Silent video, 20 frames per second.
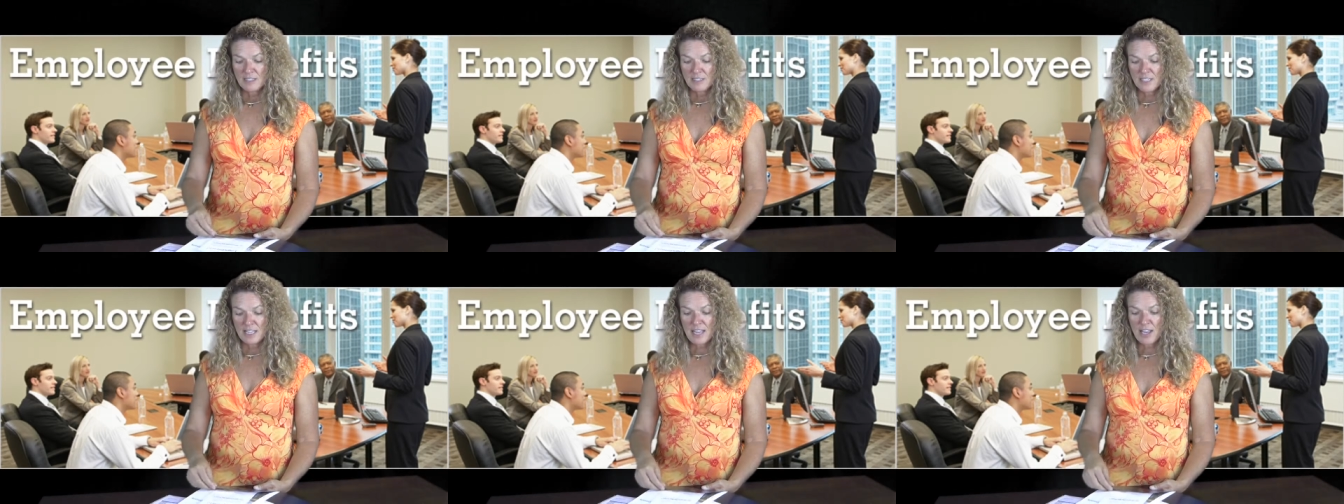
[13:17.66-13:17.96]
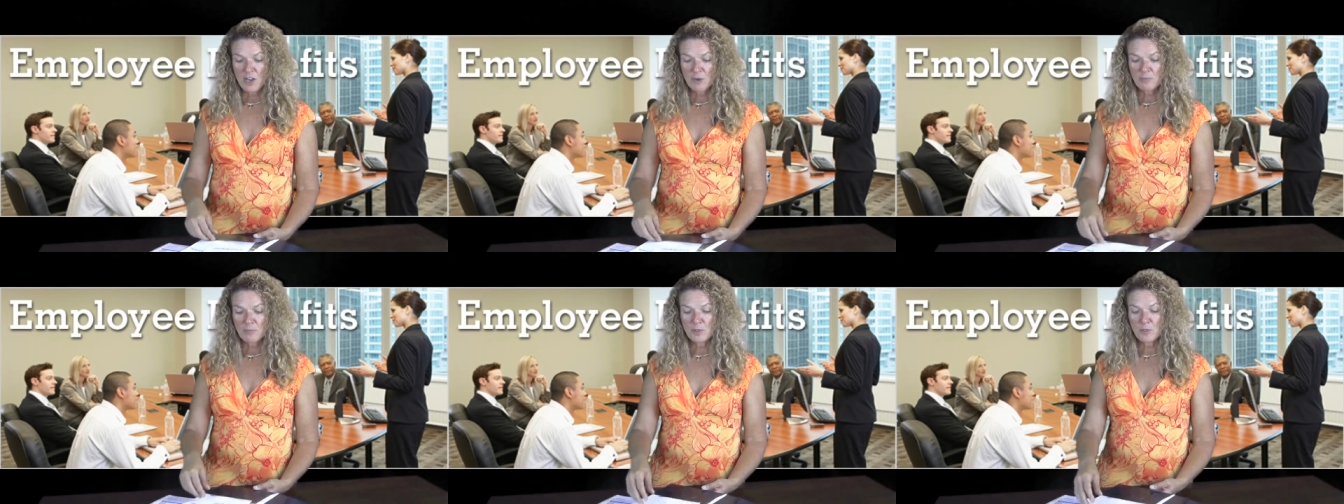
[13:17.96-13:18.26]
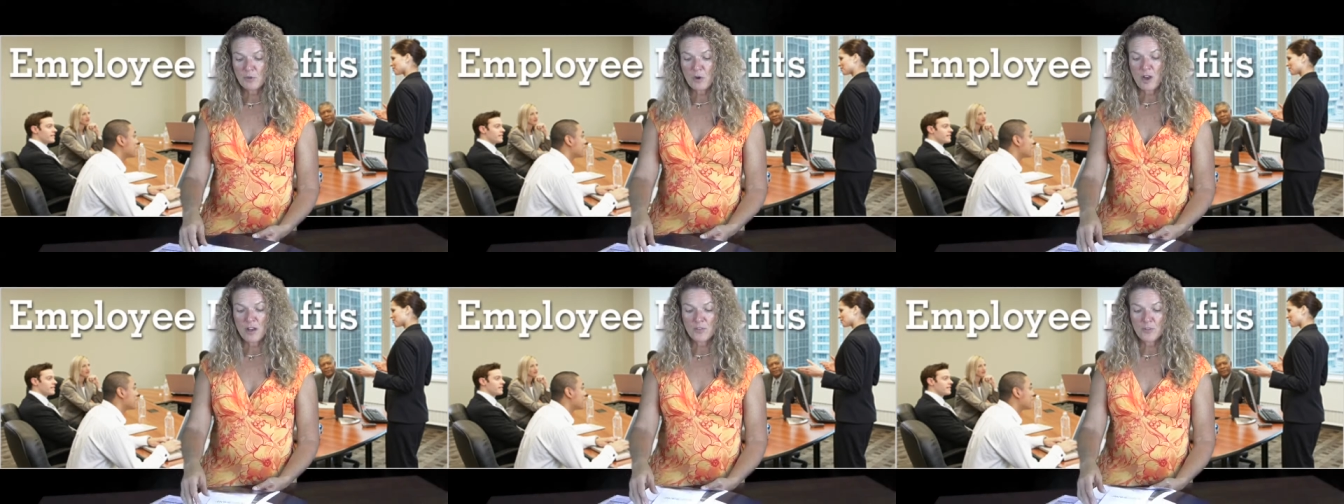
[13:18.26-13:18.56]
to help
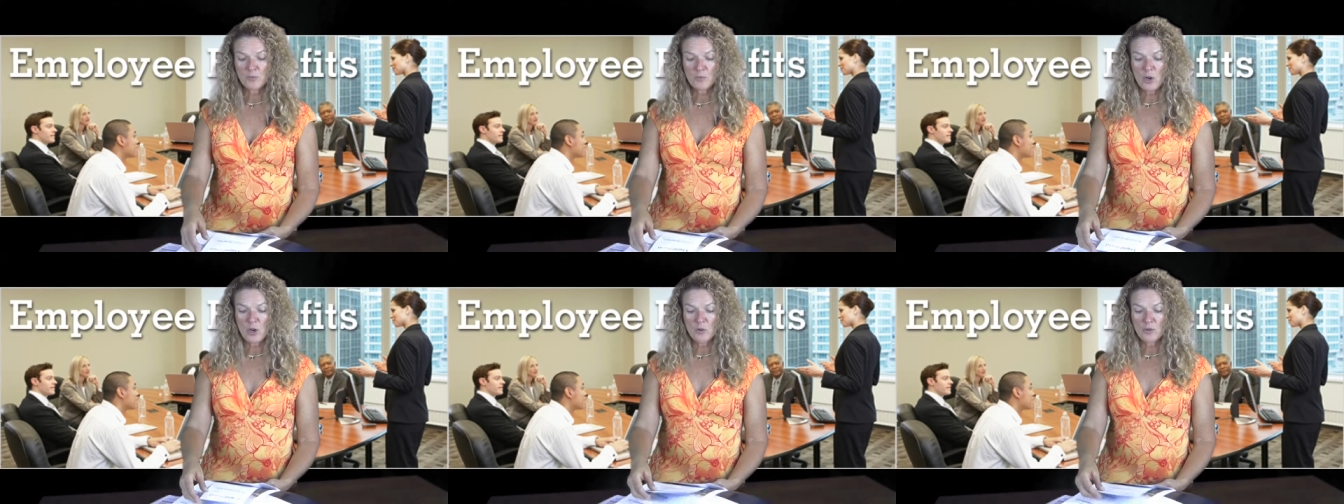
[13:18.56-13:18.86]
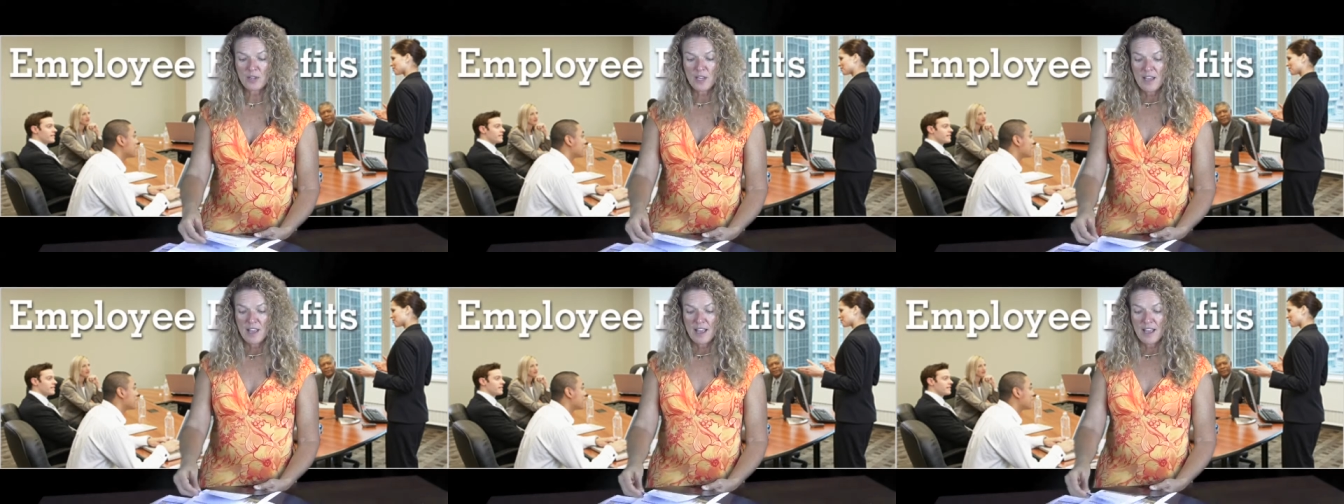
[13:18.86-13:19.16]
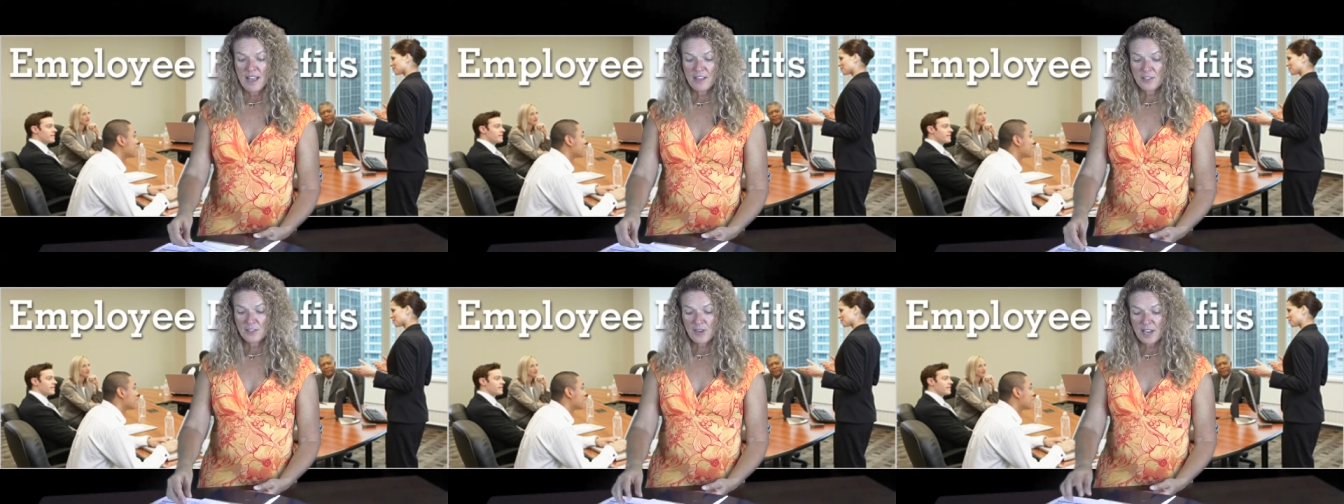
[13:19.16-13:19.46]
you on the road.
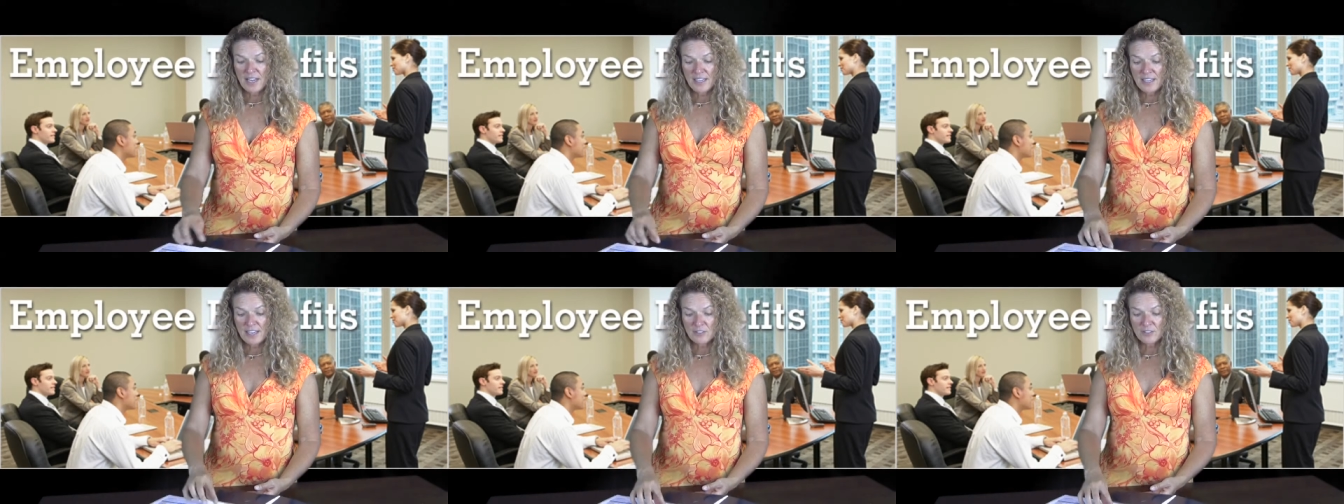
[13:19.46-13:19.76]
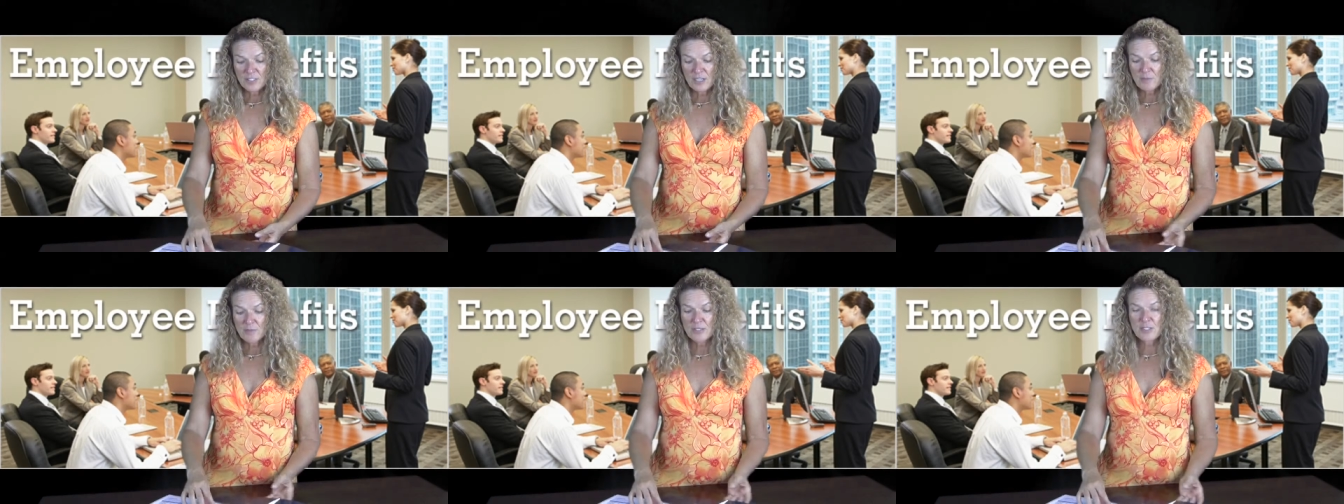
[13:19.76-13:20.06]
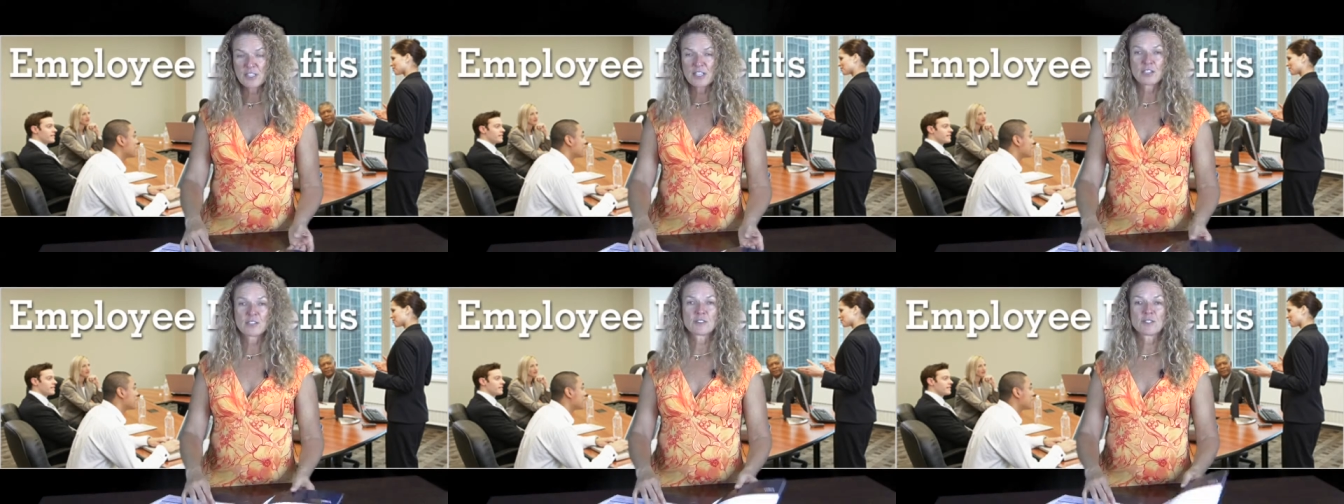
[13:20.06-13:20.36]
And your 800
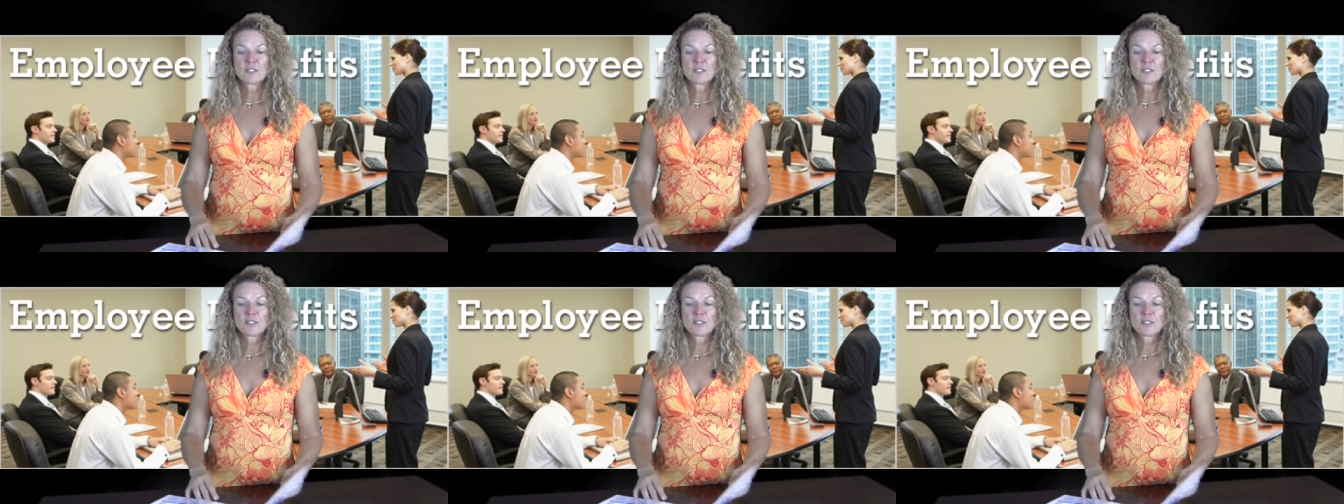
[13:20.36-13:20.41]
numbers here.